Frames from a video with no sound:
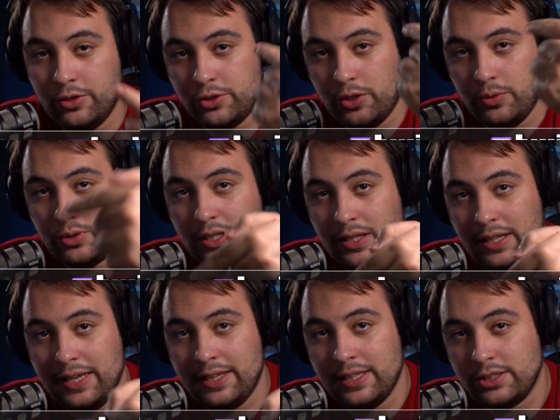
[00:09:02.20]
use the
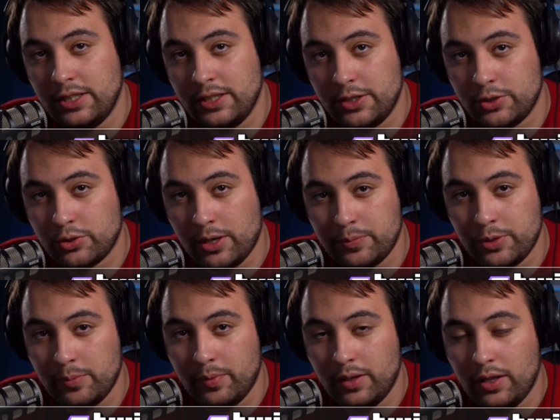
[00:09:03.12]
link that's in the
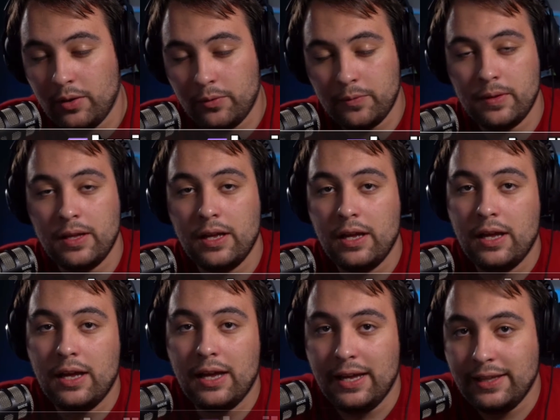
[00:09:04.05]
description below.
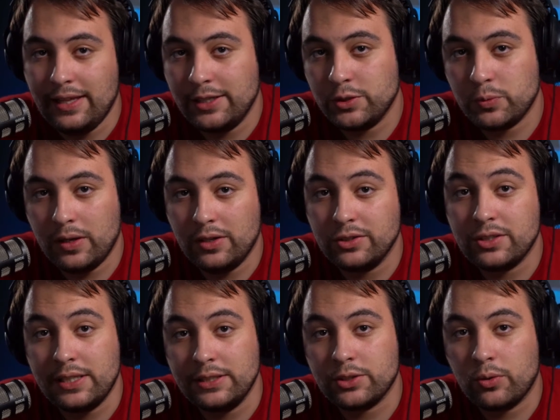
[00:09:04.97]
And then as well as
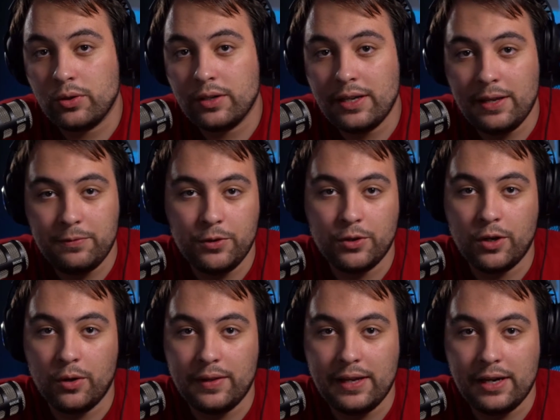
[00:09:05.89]
Discord, if you
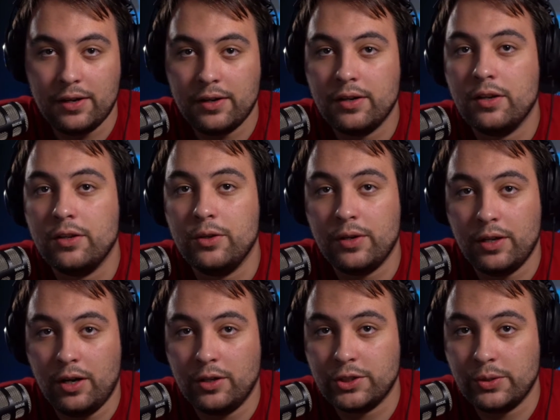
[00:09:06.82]
go there, you can
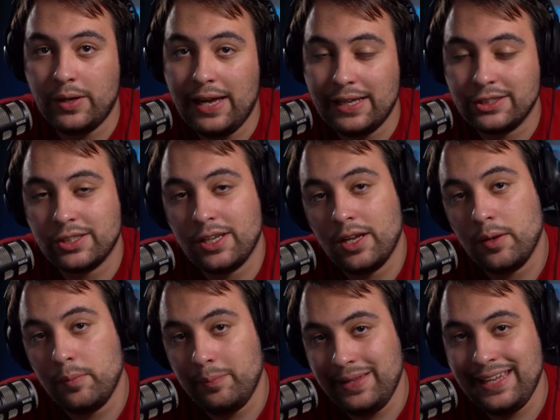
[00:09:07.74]
also ask
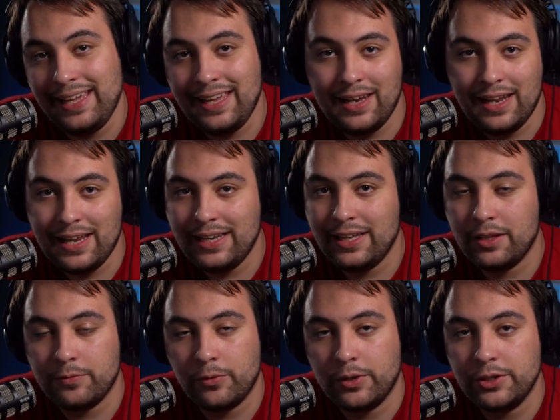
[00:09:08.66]
me in any of the
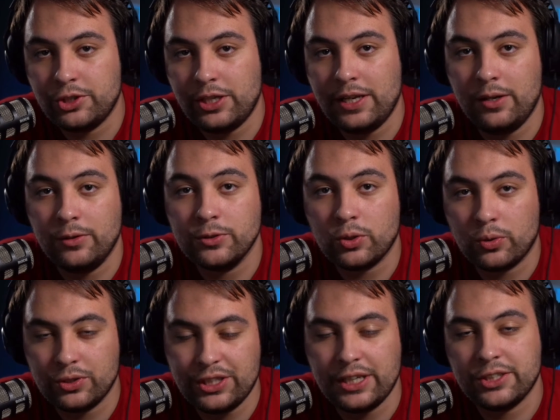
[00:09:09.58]
voice channels or
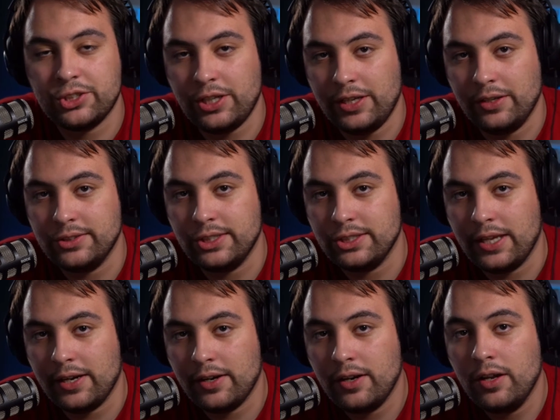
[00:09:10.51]
text channels in
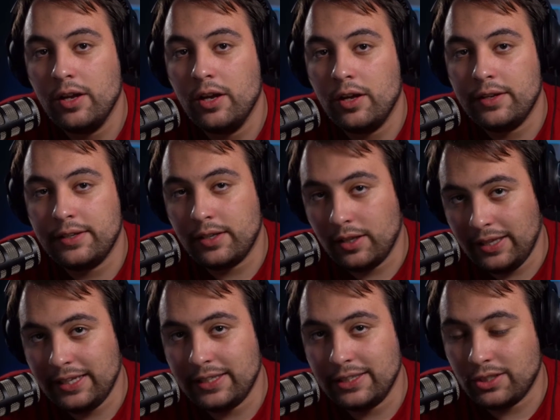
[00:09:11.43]
there.
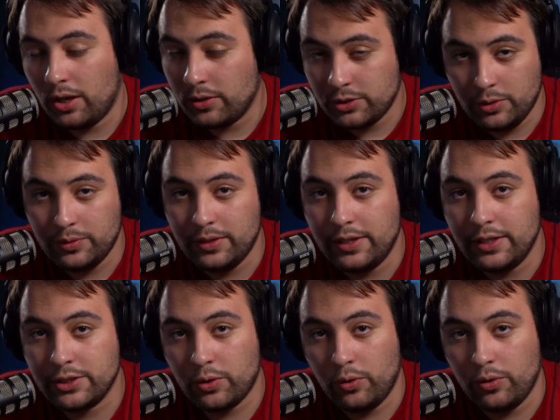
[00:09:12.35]
Link is also in the
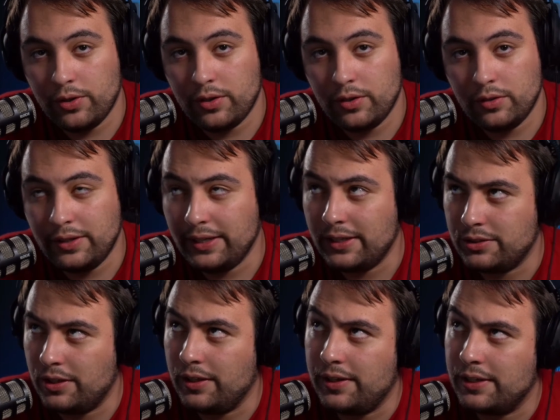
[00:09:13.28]
Discord. Link is
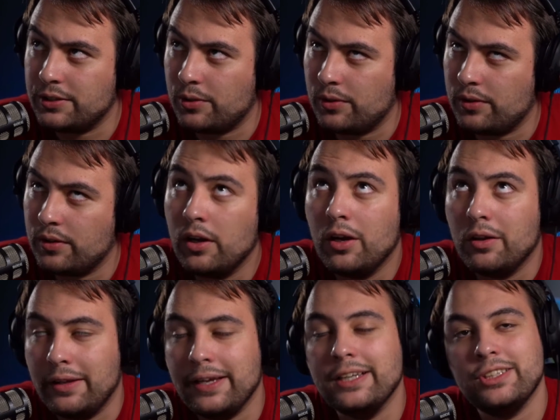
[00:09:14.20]
in the Discord.
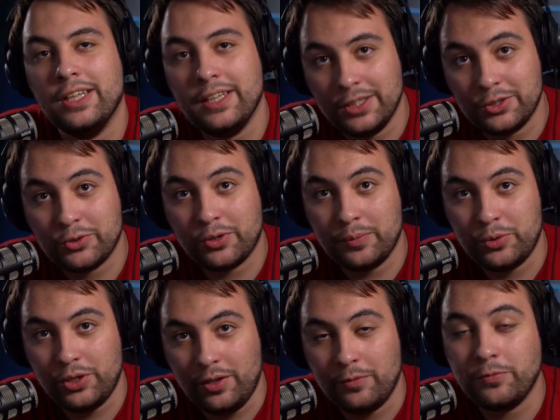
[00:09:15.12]
Link is in the
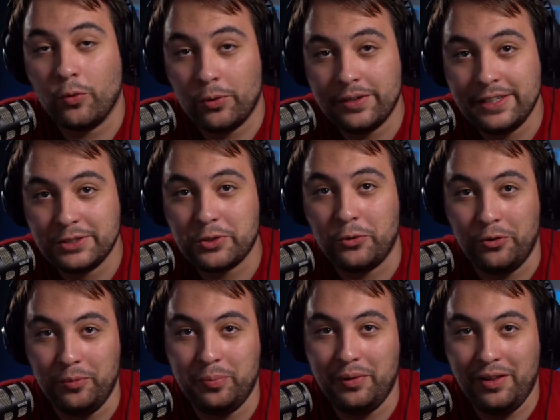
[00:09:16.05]
description for
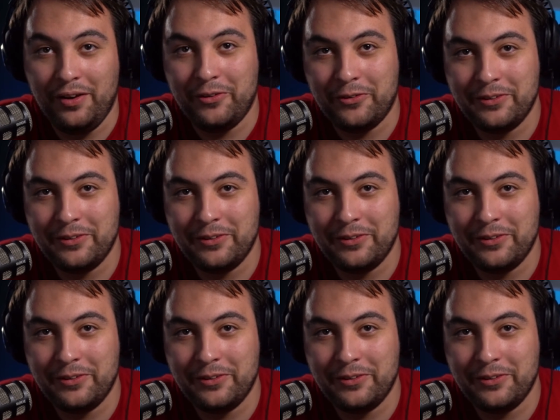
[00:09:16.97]
Discord below.